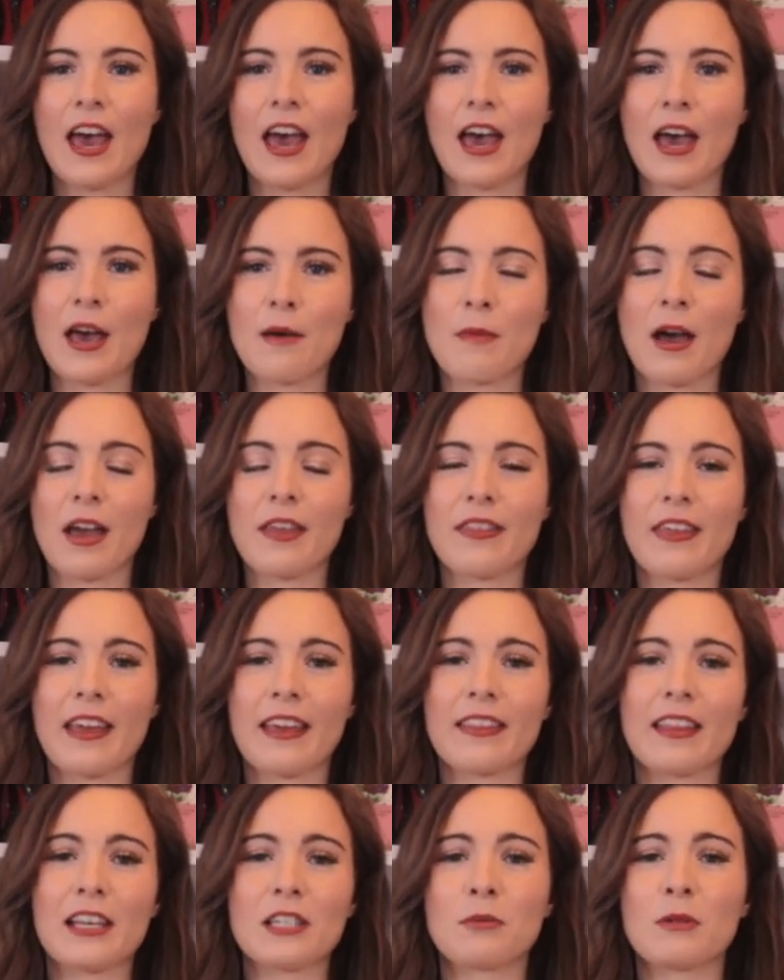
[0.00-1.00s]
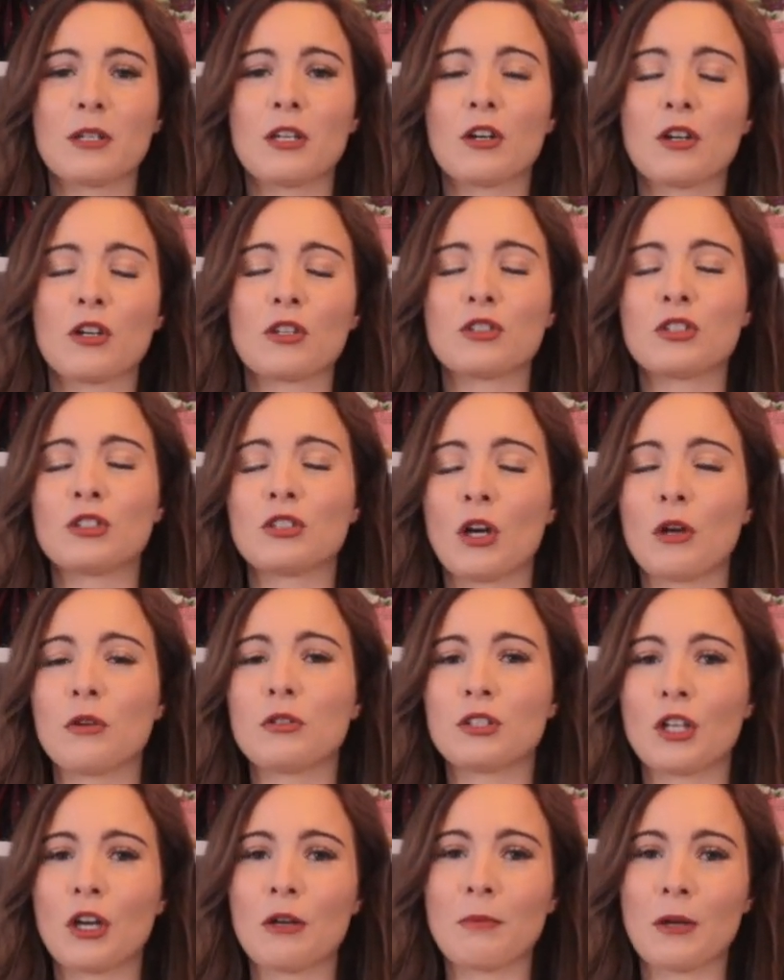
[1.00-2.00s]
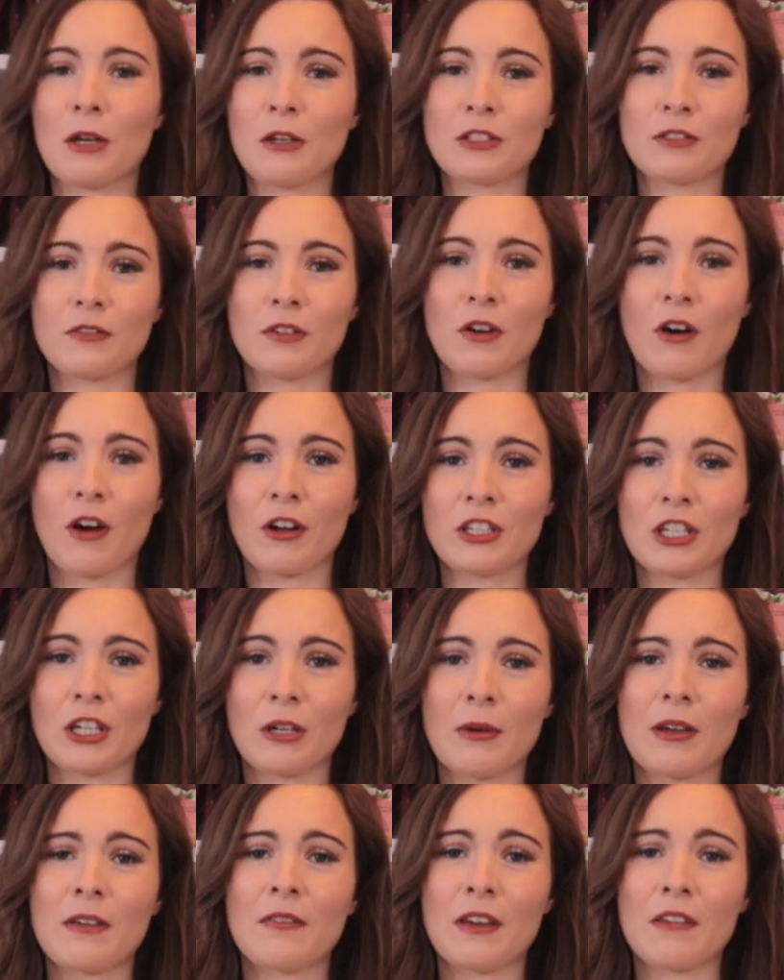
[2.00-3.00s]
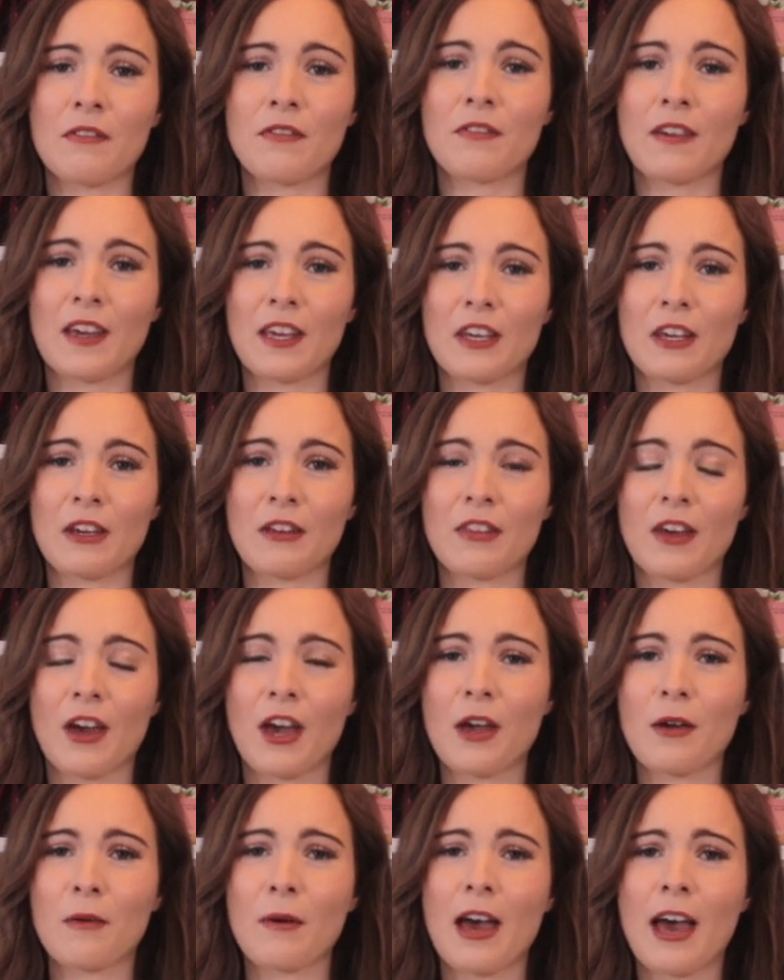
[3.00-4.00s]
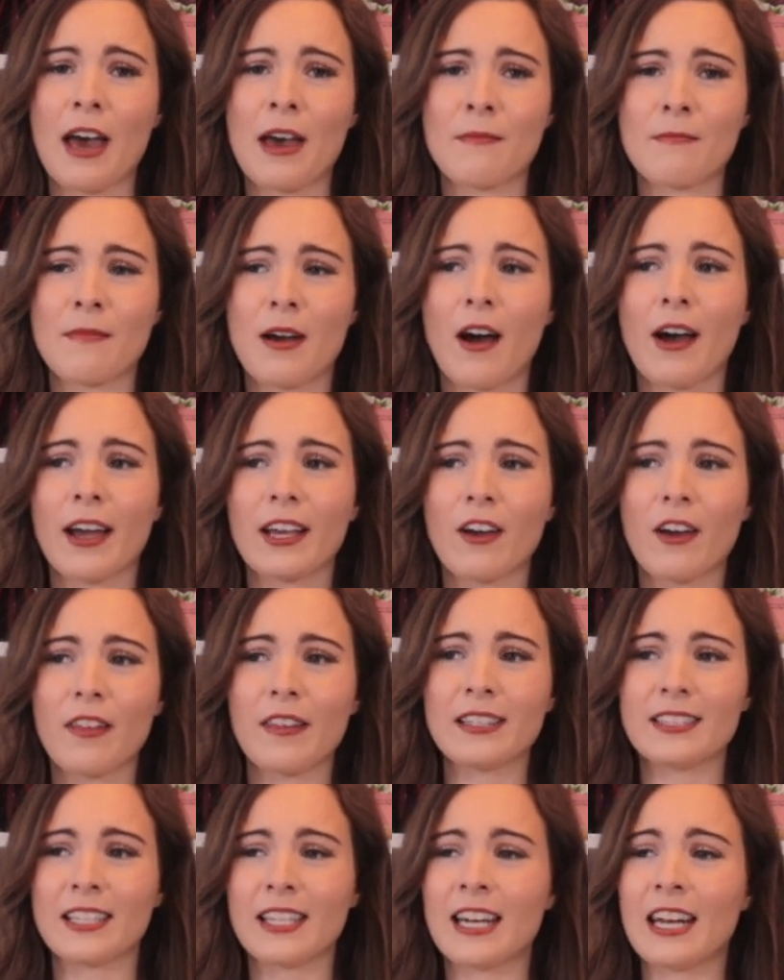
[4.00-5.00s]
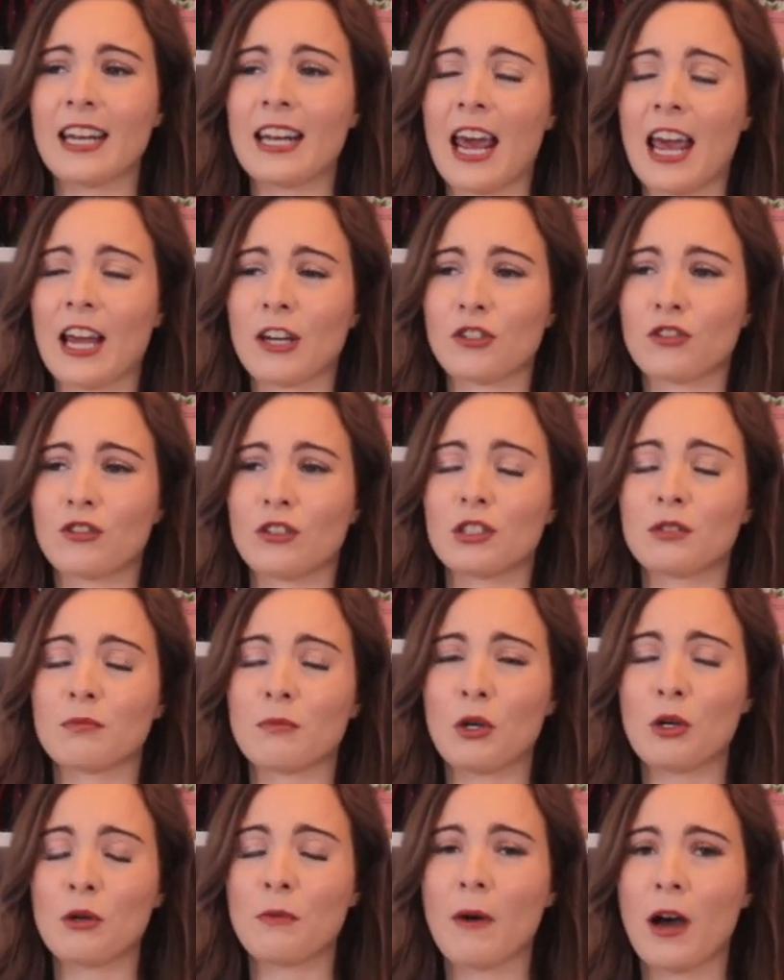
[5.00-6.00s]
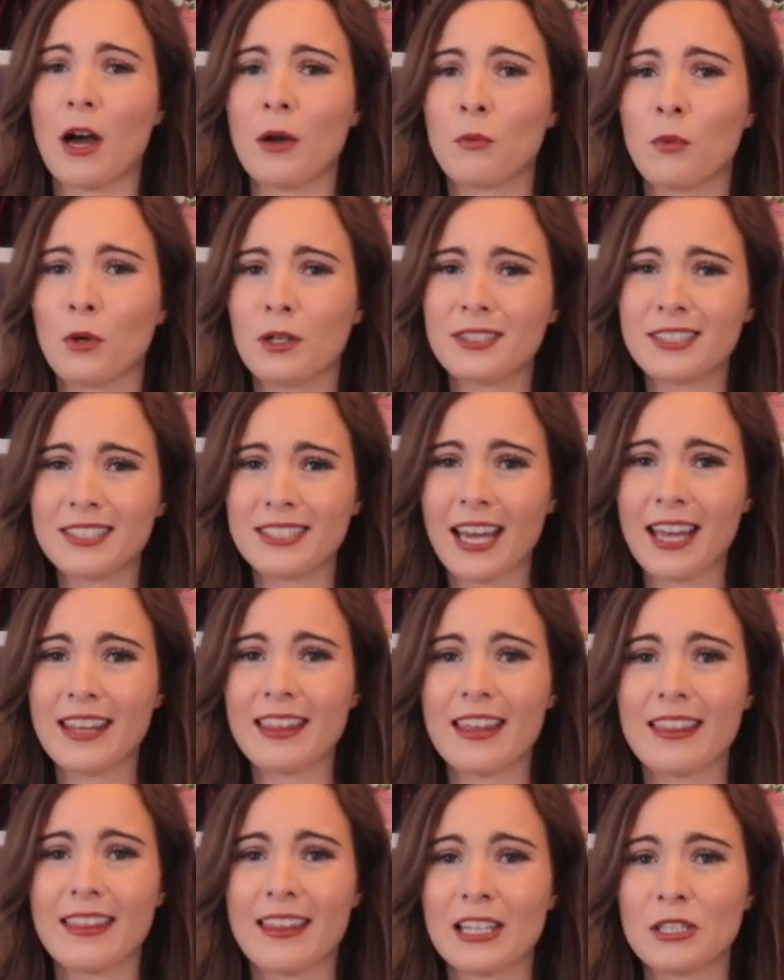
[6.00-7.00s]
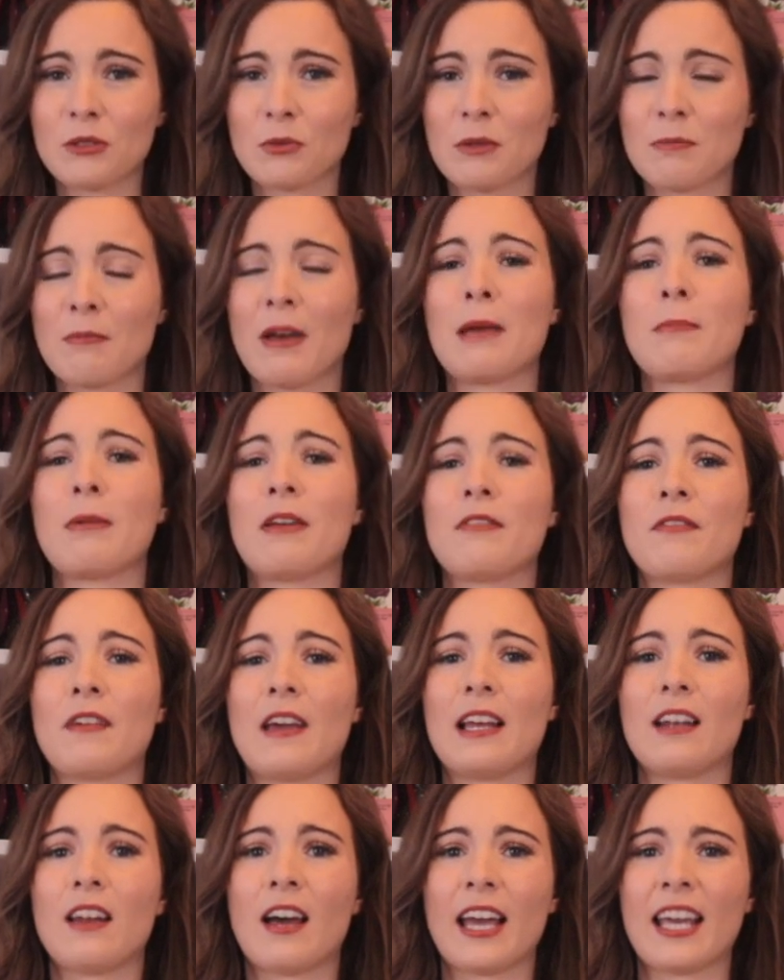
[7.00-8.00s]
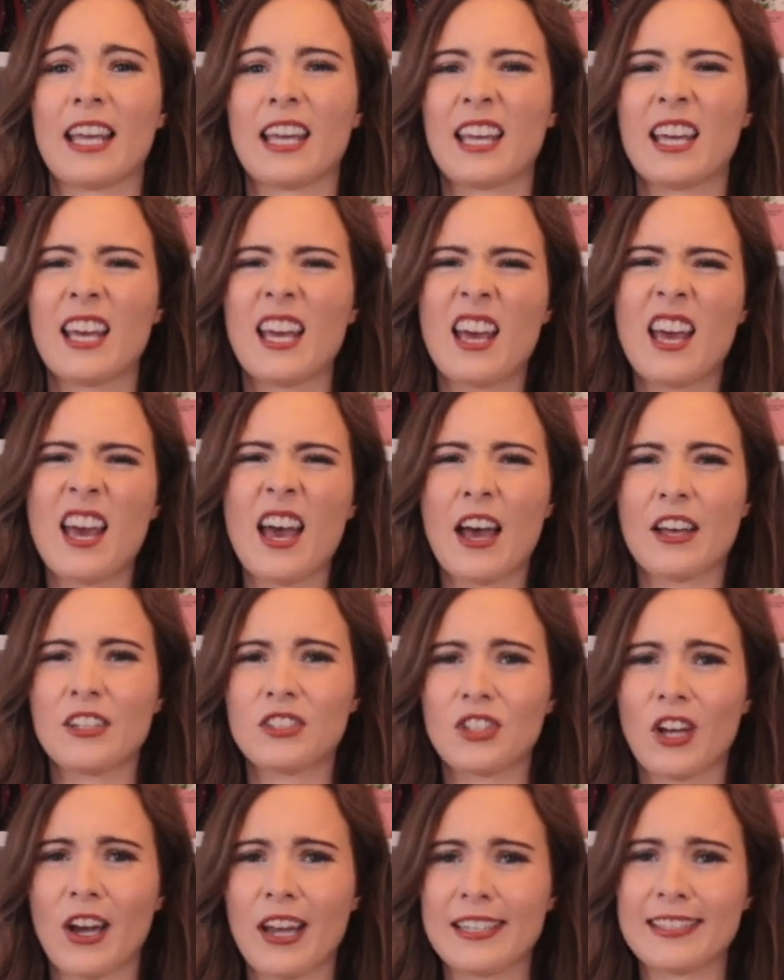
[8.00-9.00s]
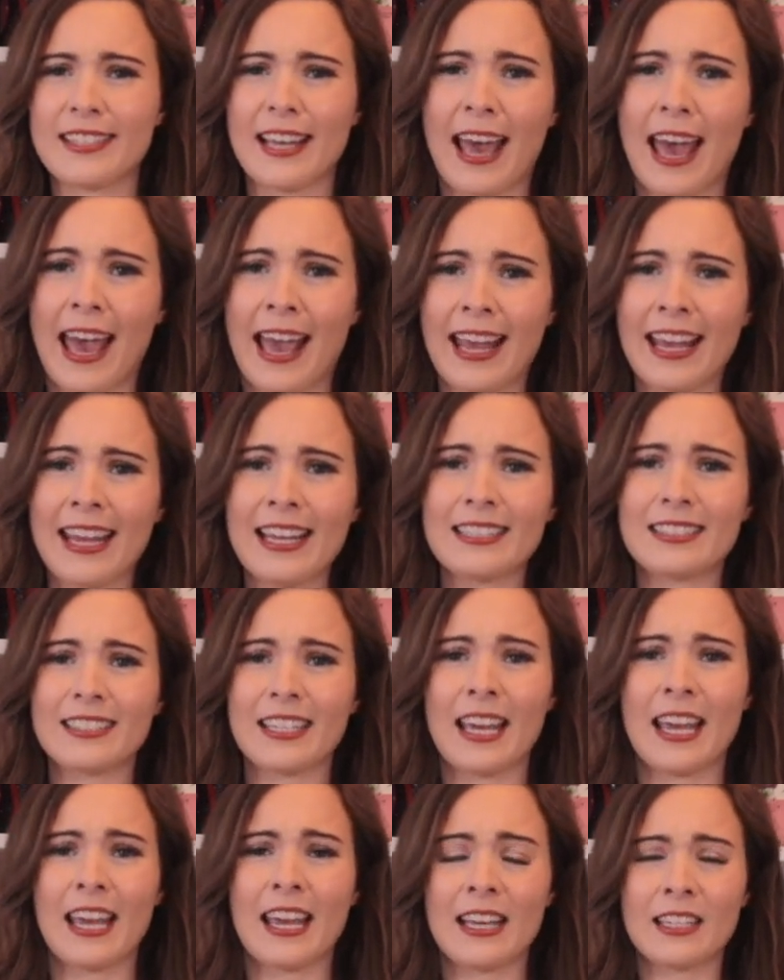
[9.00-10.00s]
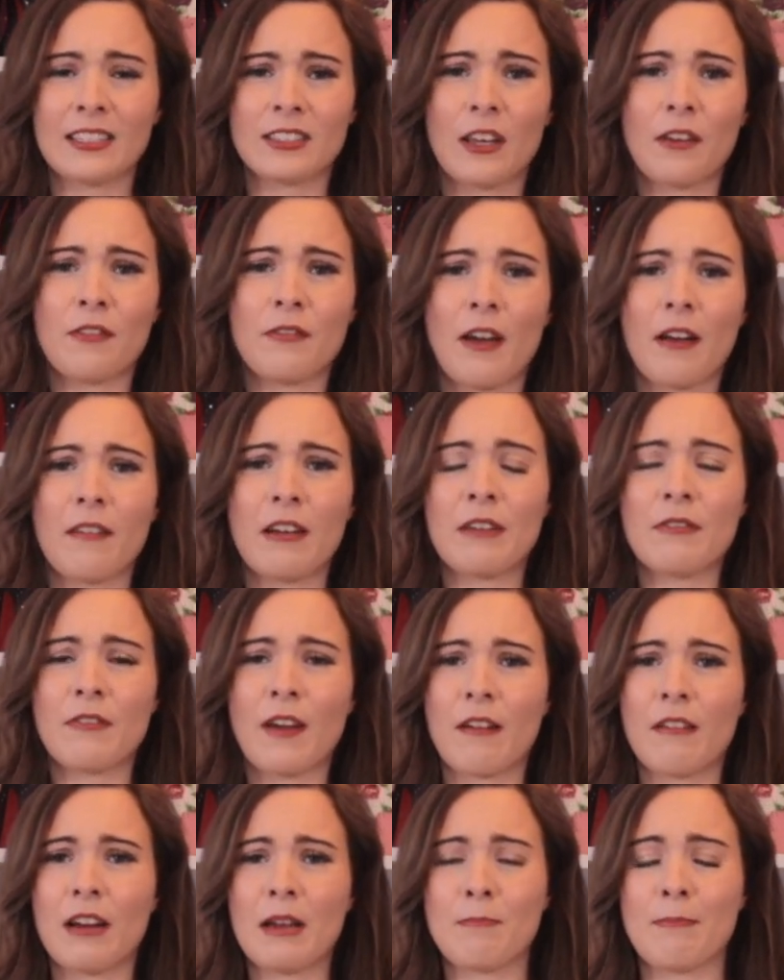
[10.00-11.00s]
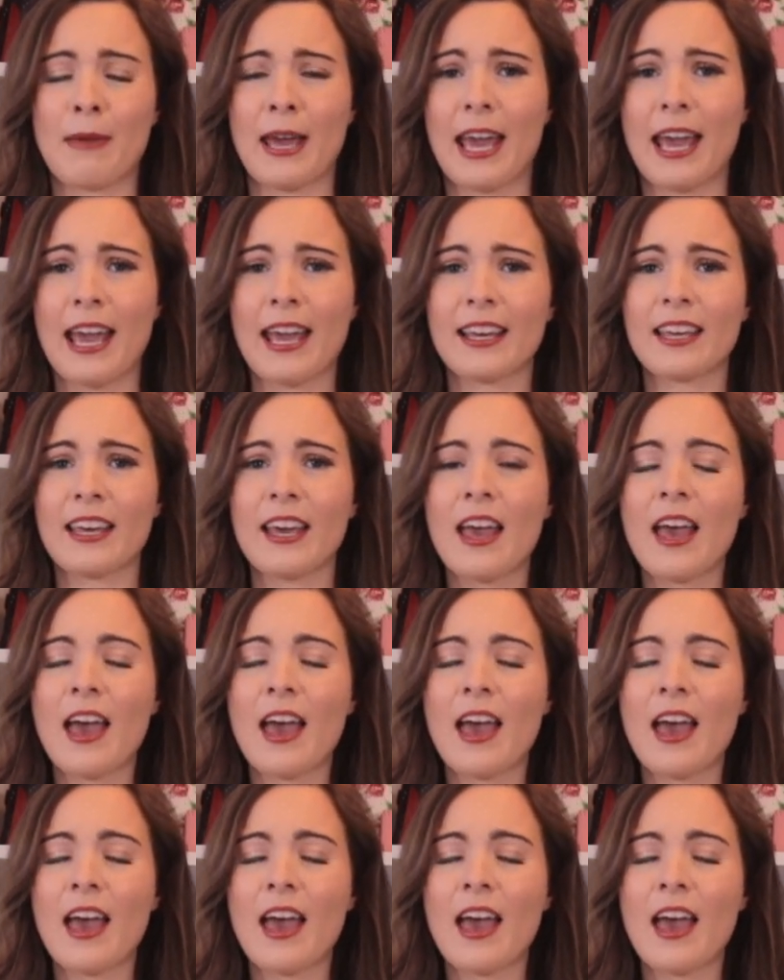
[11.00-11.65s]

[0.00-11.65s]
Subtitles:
I think this would look so beautiful on you if it fit you though. I got this in an extra small, but I would say that this would maybe fit like a size 8. It is very big.